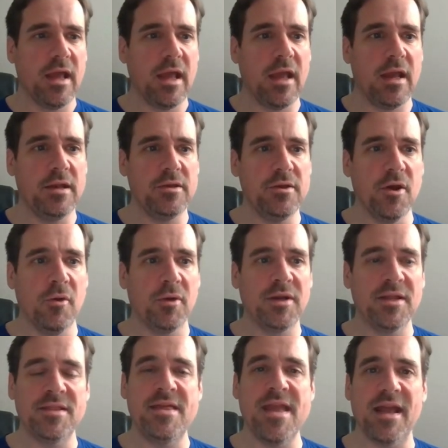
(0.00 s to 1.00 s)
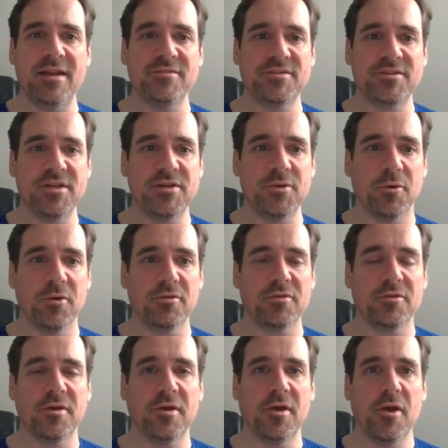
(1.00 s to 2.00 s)
and no one in the NFC
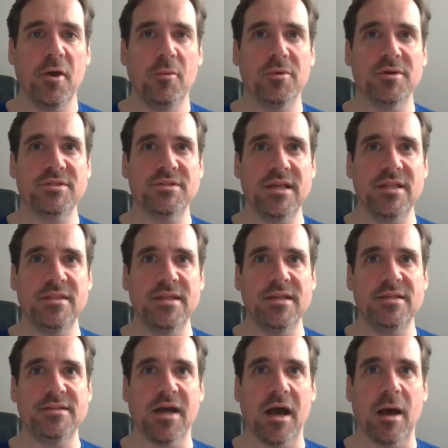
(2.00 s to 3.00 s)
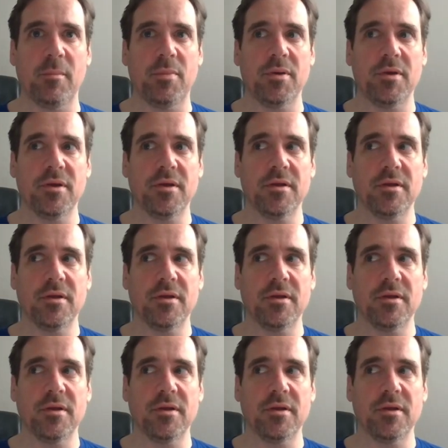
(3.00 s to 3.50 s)
North was in the top